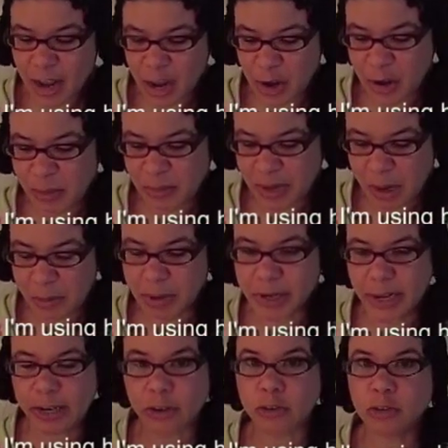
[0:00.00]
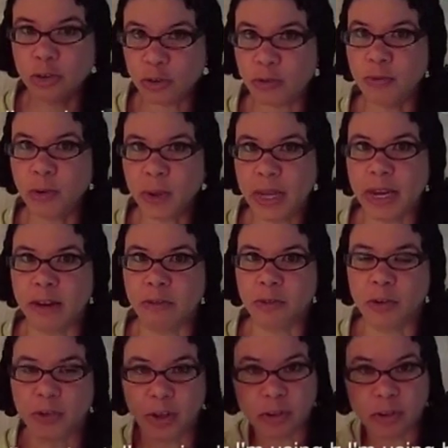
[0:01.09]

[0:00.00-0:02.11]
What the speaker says: And I put like 2 full handfuls.